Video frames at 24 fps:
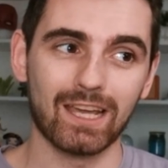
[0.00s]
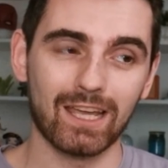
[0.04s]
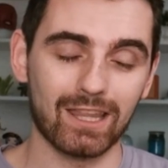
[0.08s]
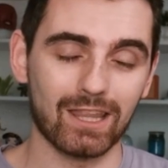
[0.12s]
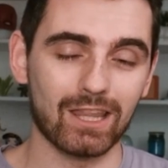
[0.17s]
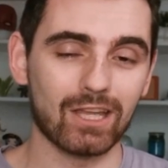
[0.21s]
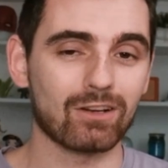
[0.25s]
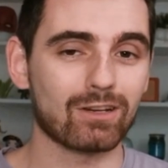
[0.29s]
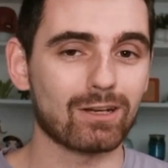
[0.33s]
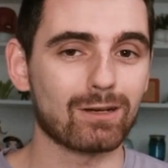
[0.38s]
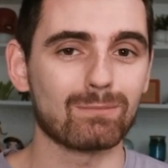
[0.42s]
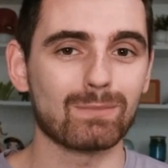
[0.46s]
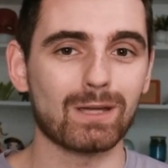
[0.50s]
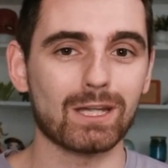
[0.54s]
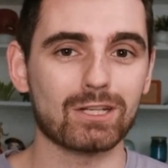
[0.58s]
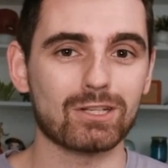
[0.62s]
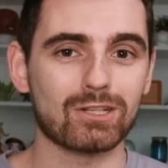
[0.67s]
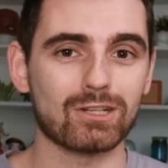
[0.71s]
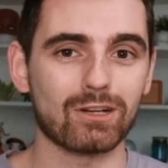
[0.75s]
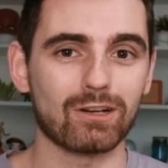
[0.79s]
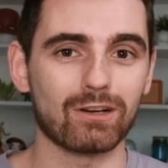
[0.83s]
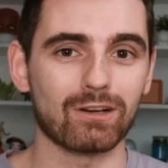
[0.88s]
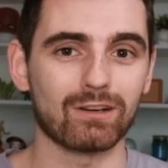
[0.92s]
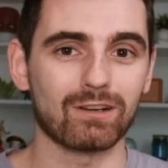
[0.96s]
They're going to make
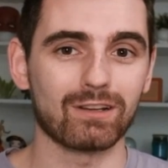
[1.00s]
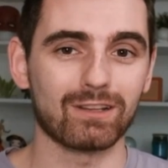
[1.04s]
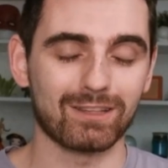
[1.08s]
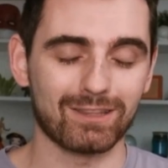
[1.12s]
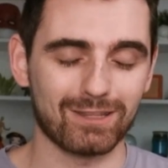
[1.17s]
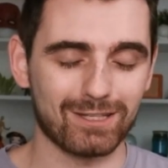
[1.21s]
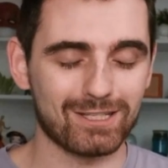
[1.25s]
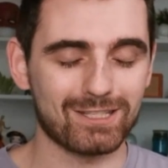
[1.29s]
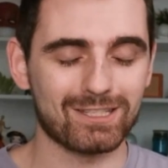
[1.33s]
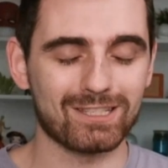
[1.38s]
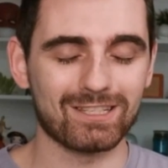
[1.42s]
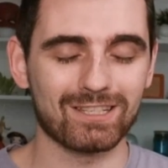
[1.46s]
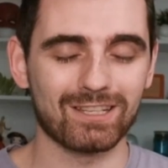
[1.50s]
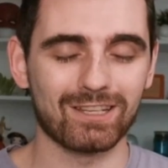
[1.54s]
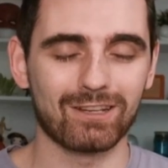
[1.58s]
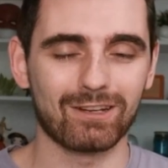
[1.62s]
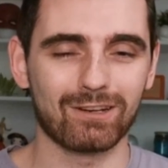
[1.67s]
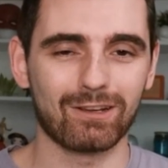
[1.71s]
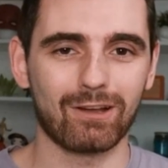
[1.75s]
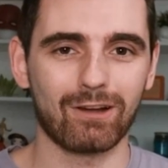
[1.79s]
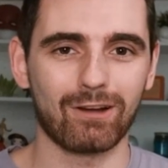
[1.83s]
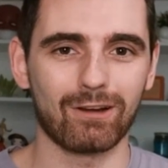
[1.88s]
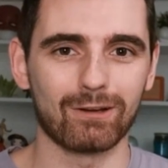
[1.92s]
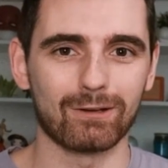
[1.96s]
sure this is a
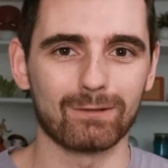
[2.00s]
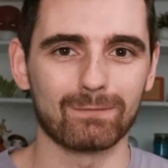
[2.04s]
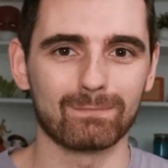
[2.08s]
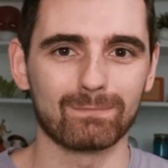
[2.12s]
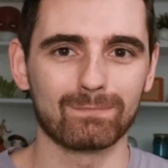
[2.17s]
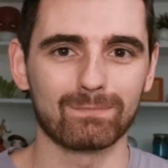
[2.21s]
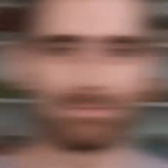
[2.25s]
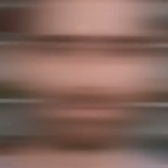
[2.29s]
good card.